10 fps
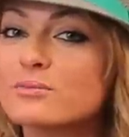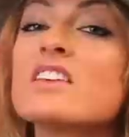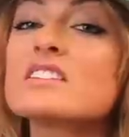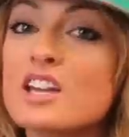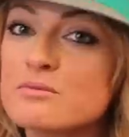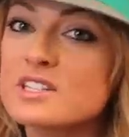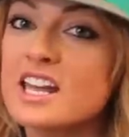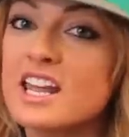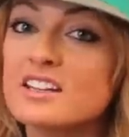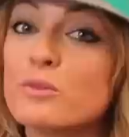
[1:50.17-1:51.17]
This comes in
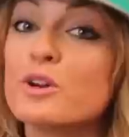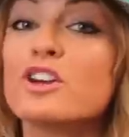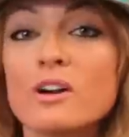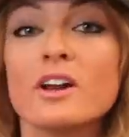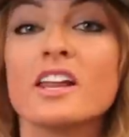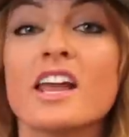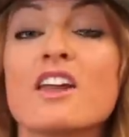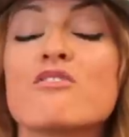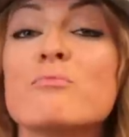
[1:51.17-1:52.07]
handy when you're running out